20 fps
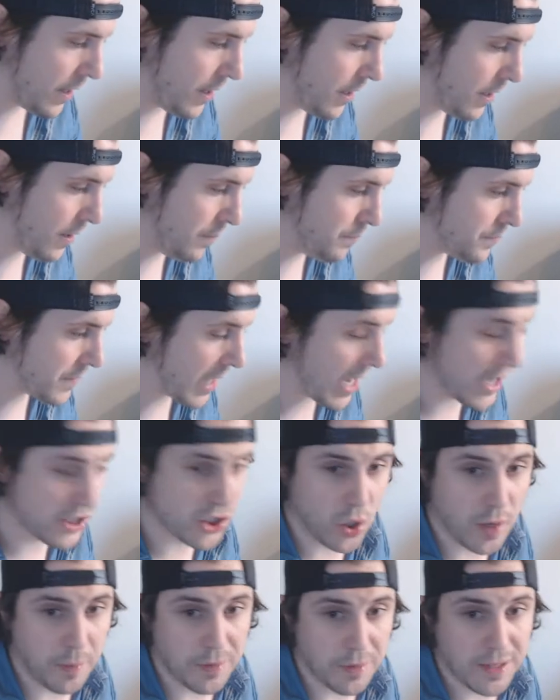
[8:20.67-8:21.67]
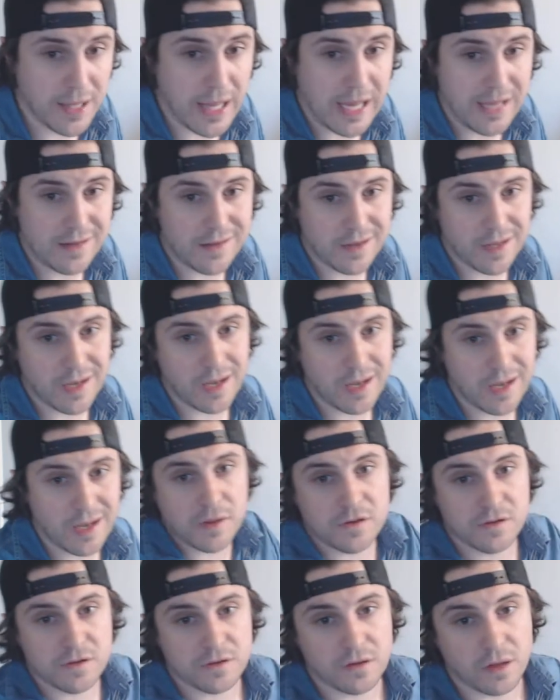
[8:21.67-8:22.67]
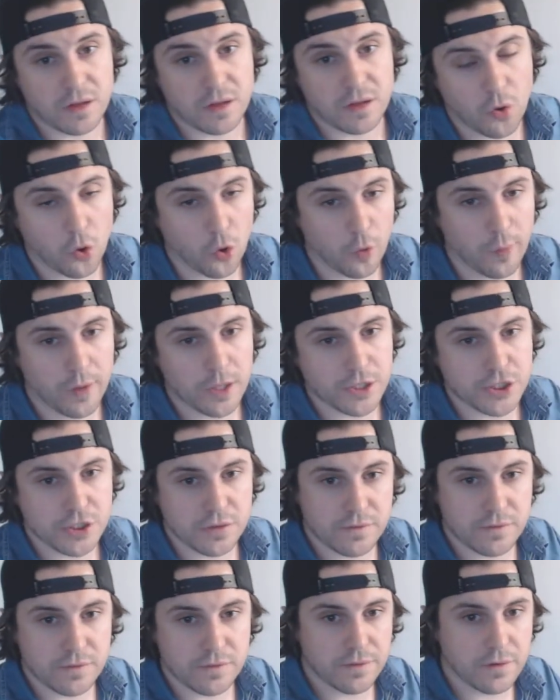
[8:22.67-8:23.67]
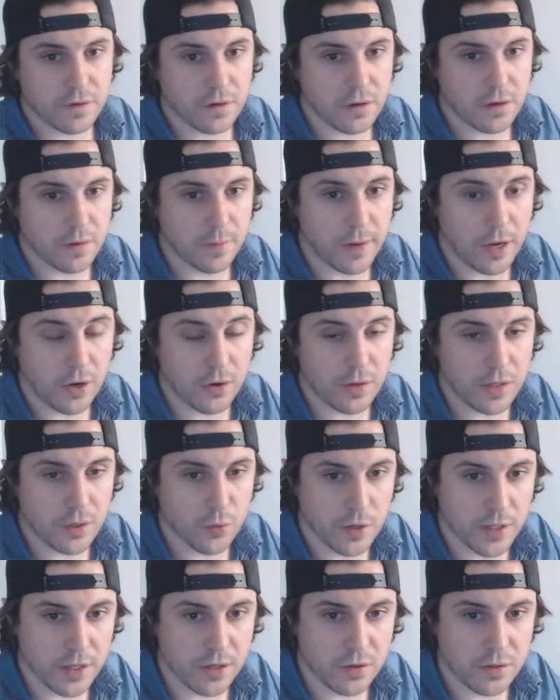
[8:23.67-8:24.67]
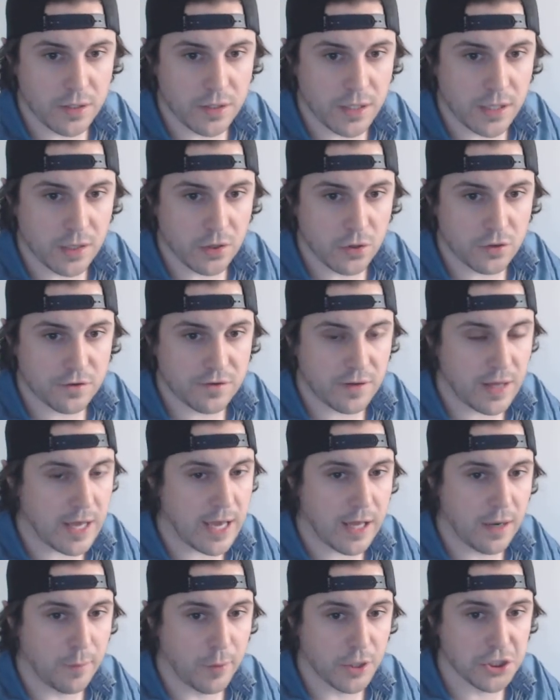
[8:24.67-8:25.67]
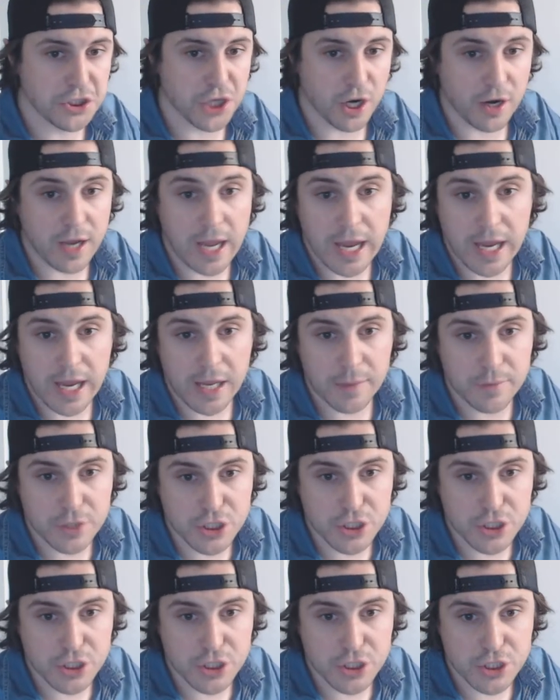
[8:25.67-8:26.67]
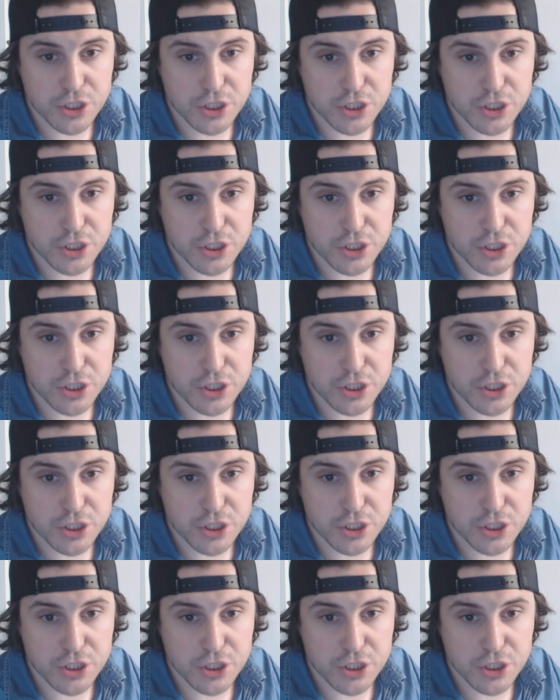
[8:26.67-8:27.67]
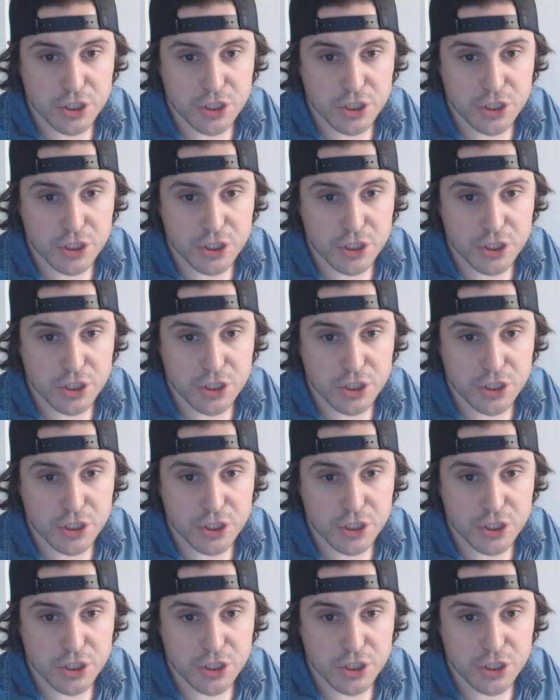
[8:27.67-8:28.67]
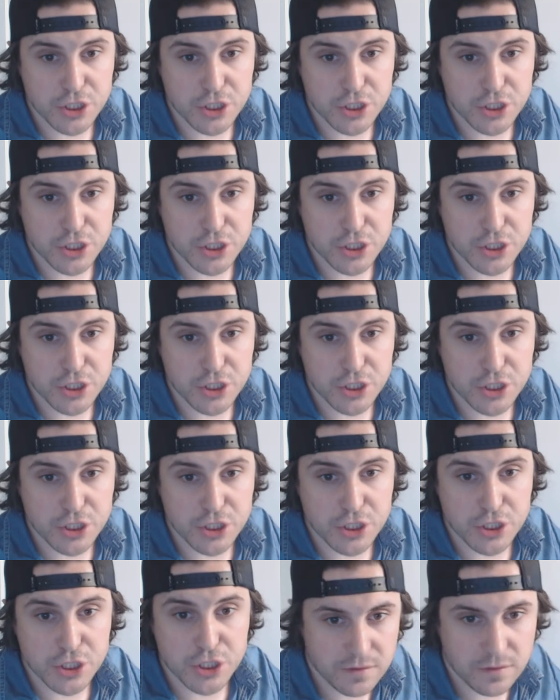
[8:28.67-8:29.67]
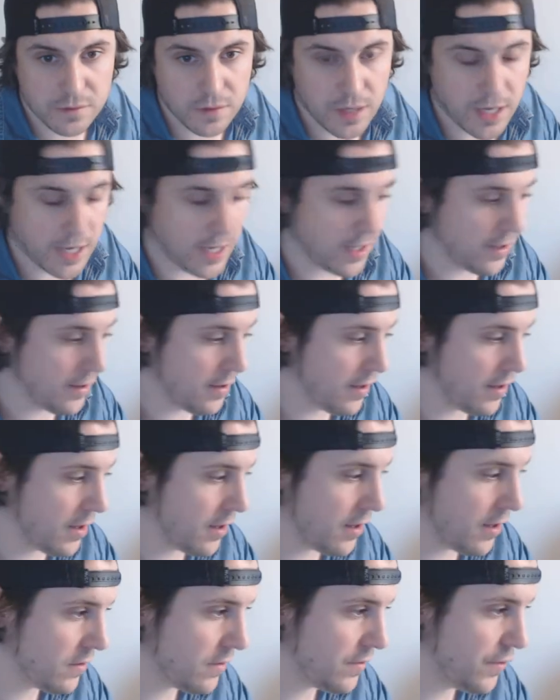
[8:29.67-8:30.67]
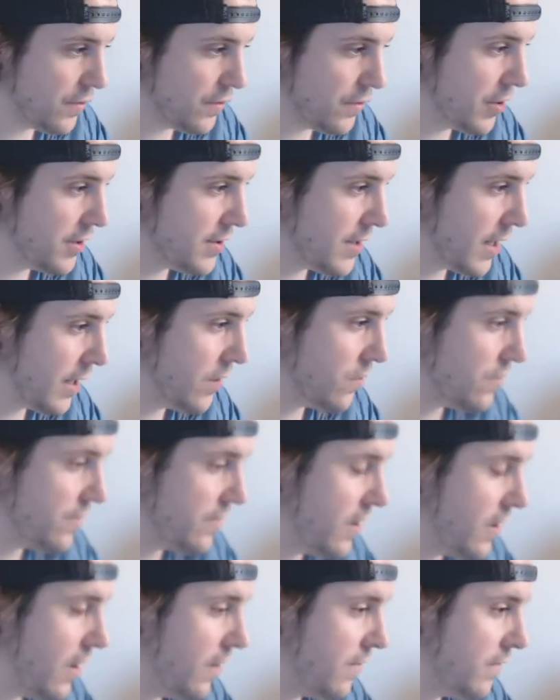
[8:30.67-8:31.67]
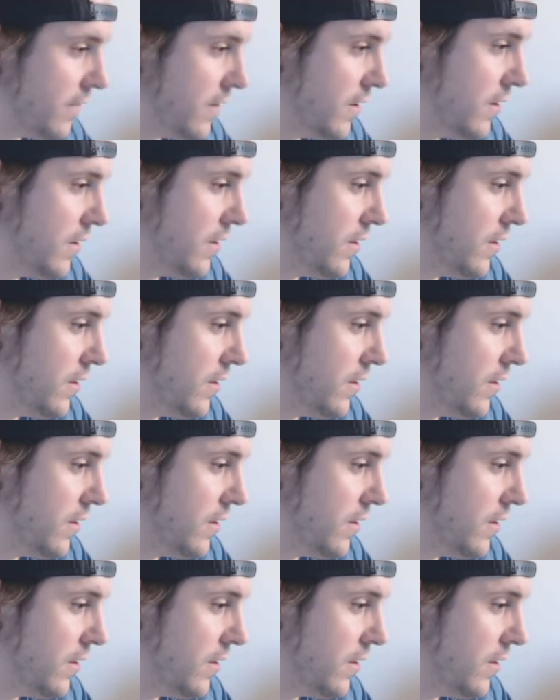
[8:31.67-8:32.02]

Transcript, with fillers: Um, I showed up late and I missed a whole bunch of apparently really good deals. They had a bunch of arcade machines. Um, I missed the NES and uh, Super Nintendo stuff.